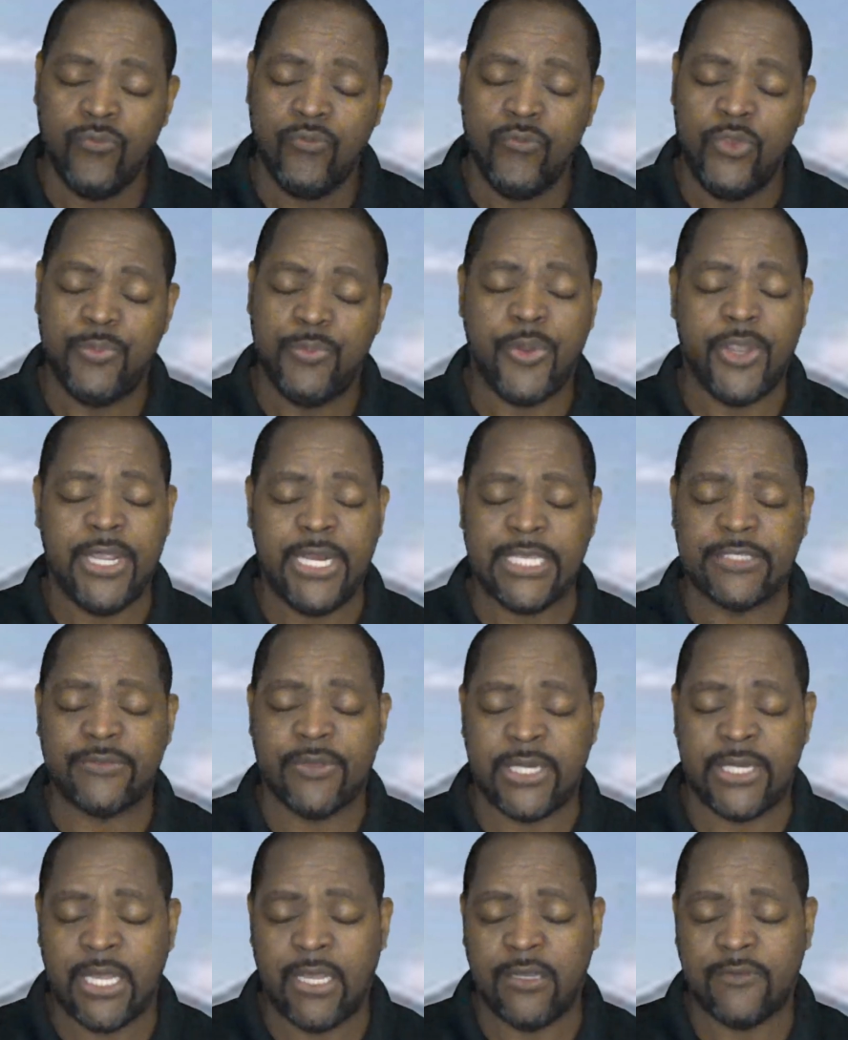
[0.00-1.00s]
We pray and ask
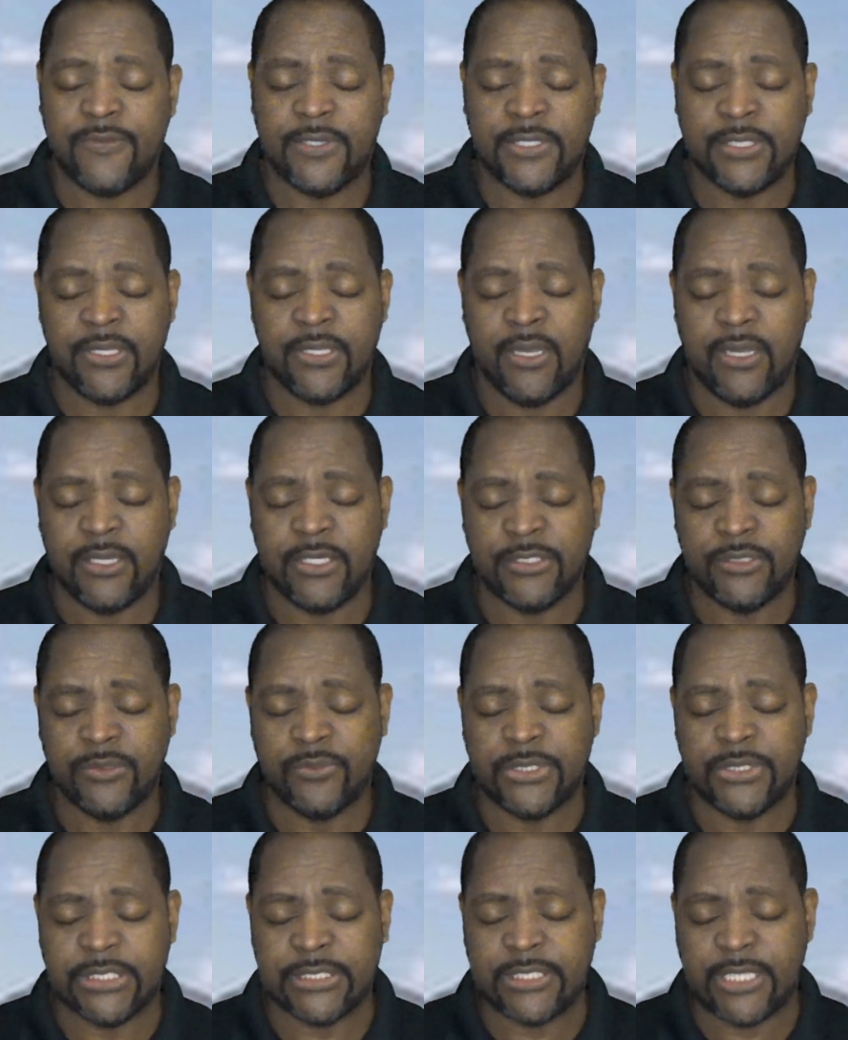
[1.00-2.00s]
right now, Father God, that you
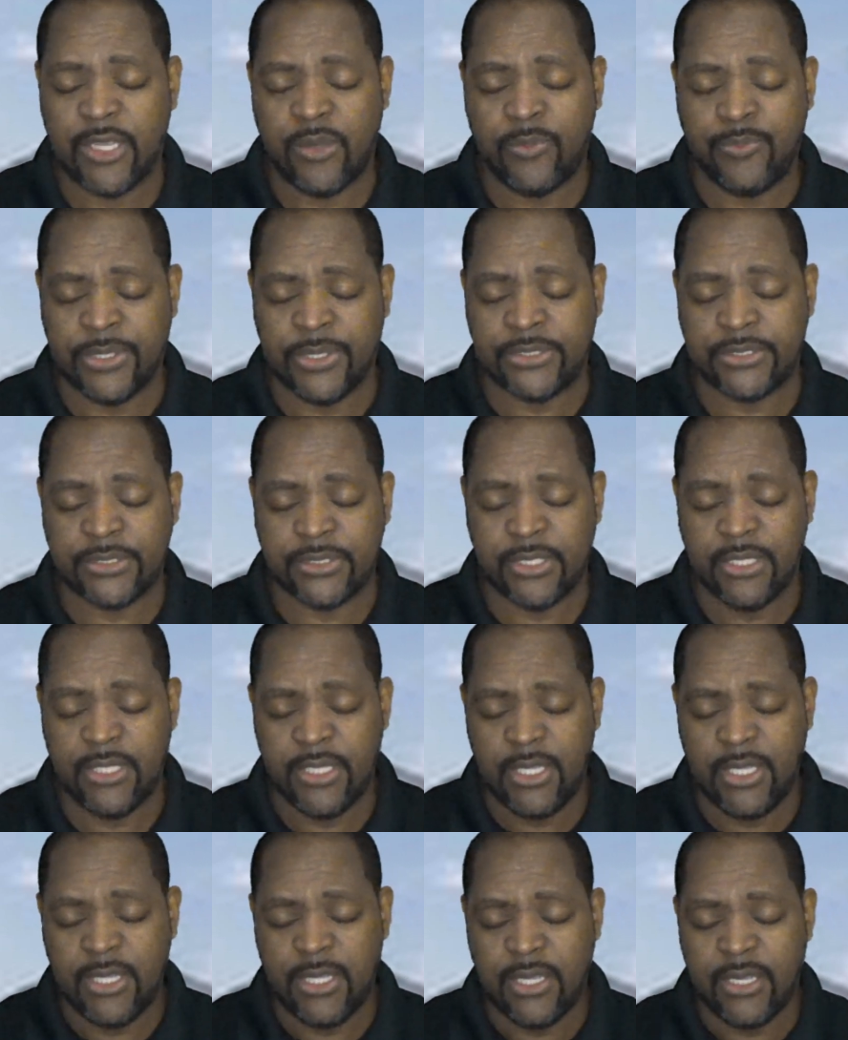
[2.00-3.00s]
would just help us to,
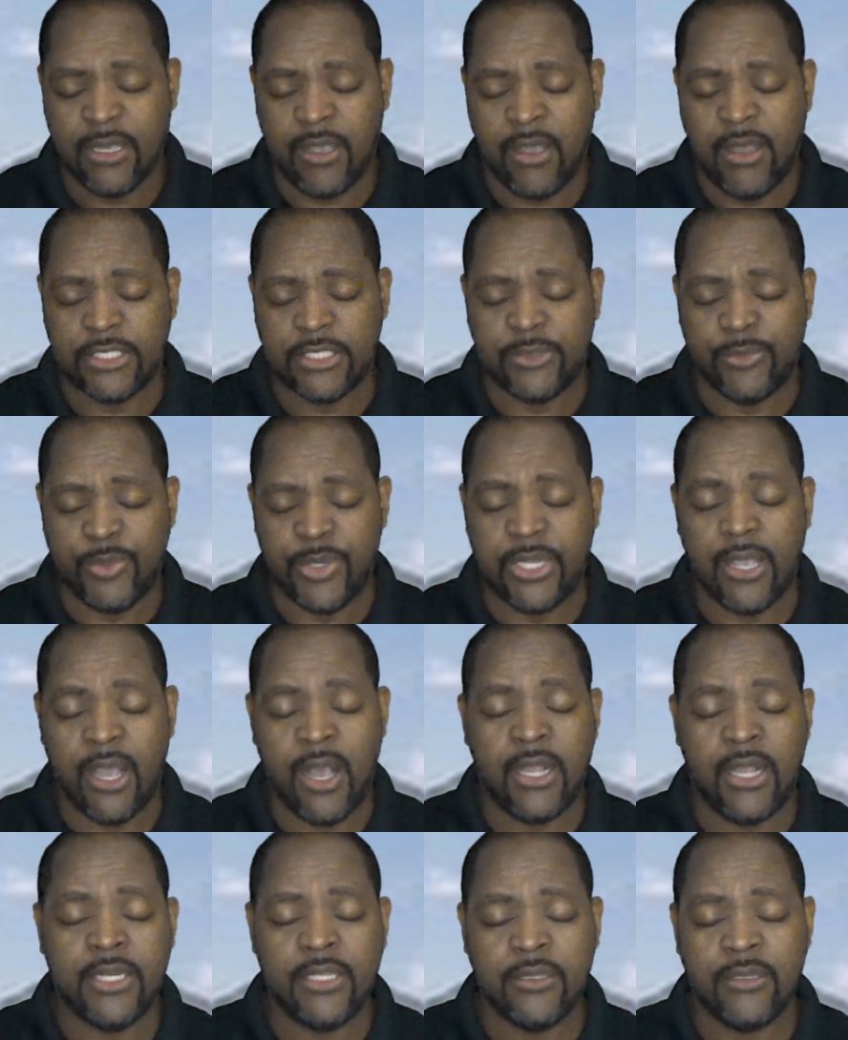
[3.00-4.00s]
God, to bring
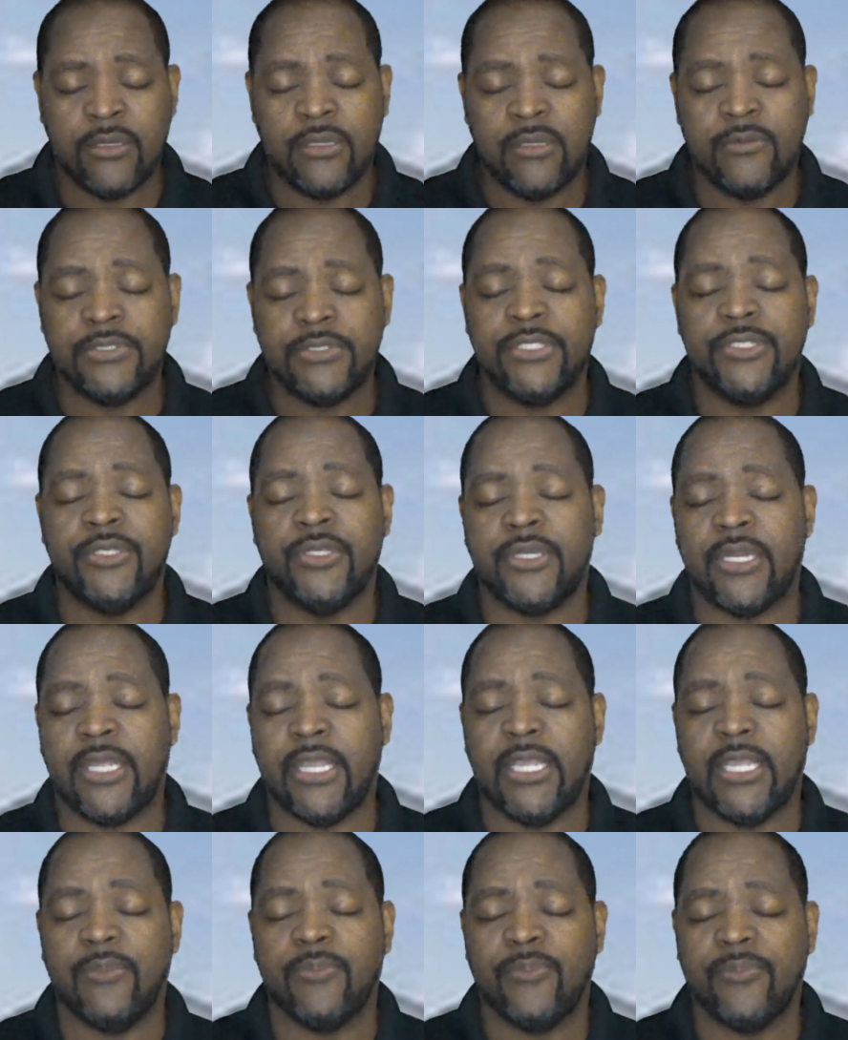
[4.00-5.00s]
honor and glory to your
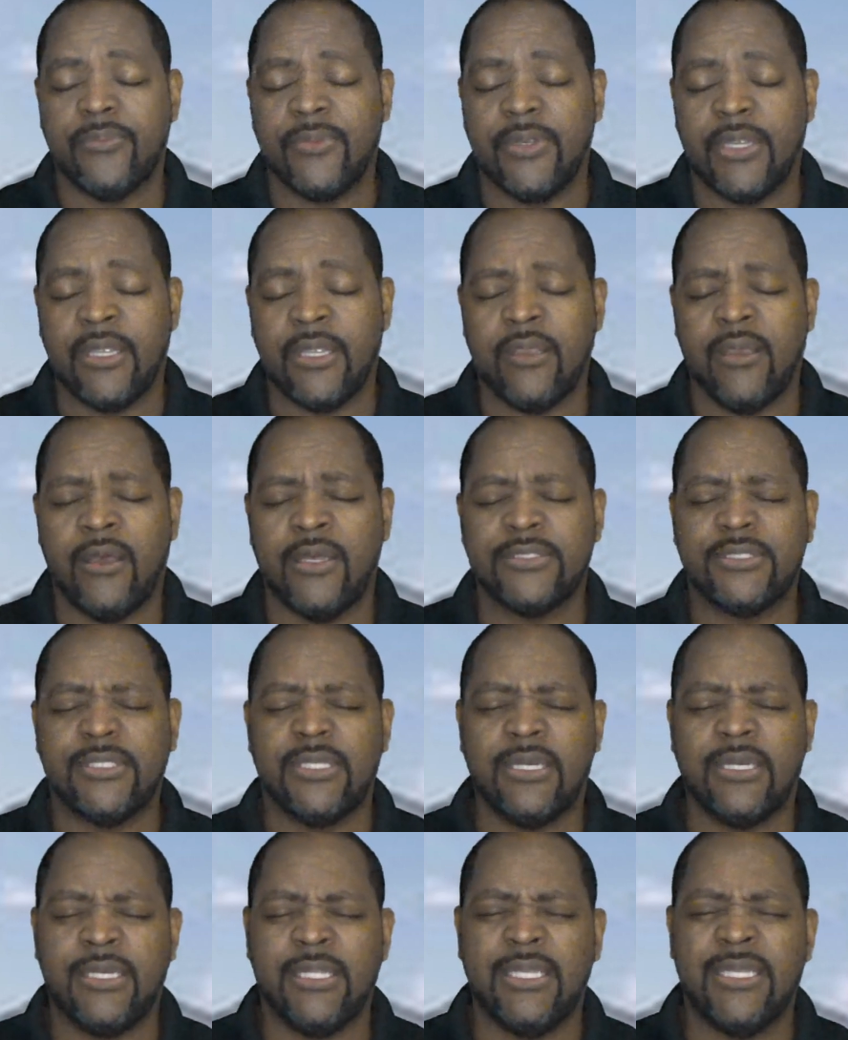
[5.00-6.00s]
name and God,
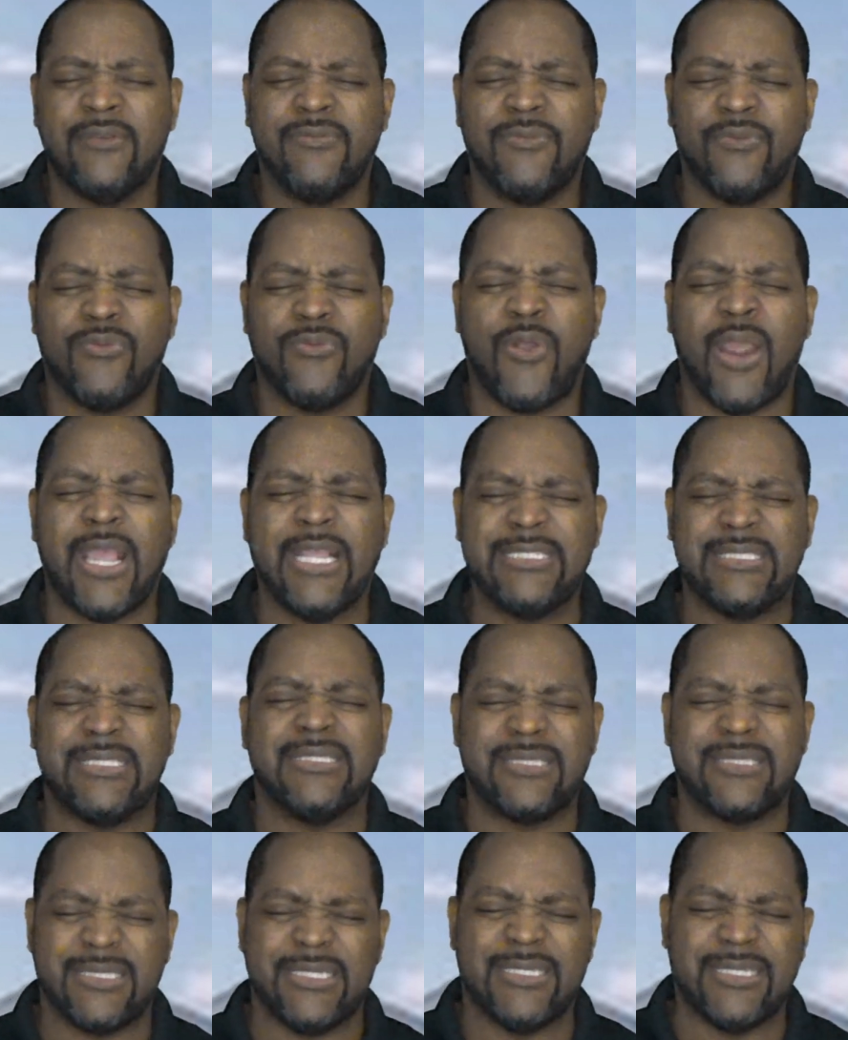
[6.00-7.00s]
to live
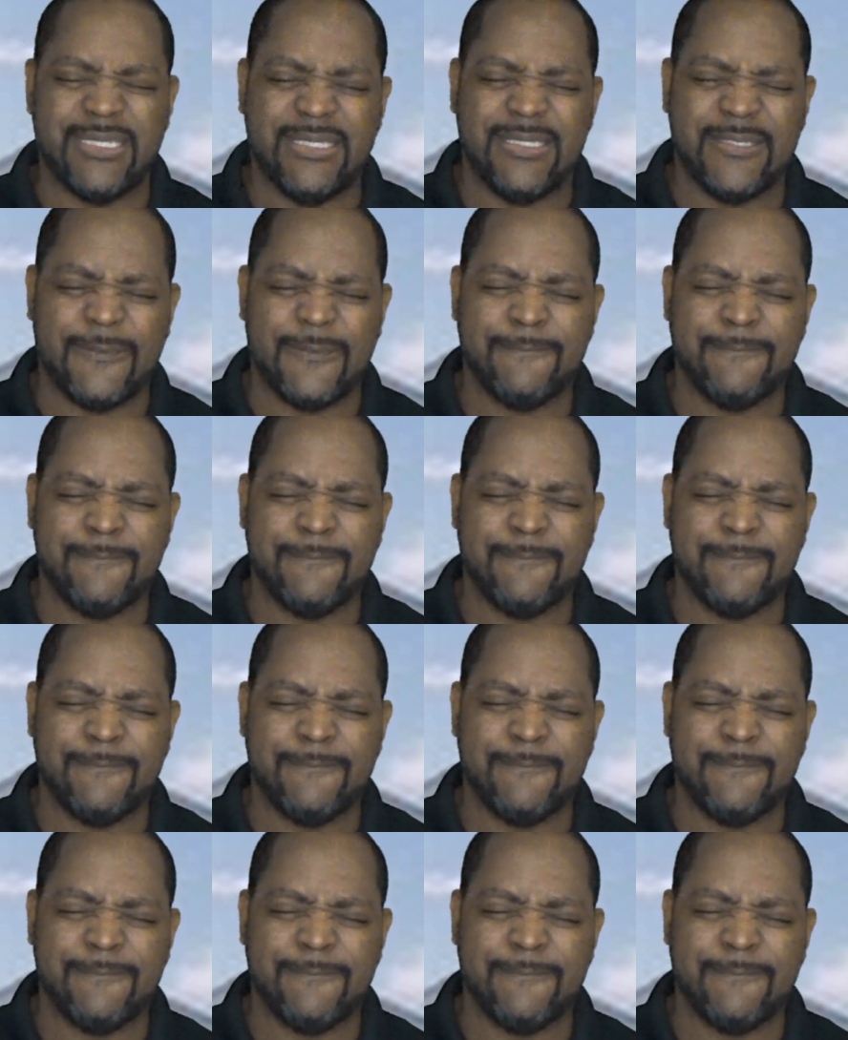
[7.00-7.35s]
righteously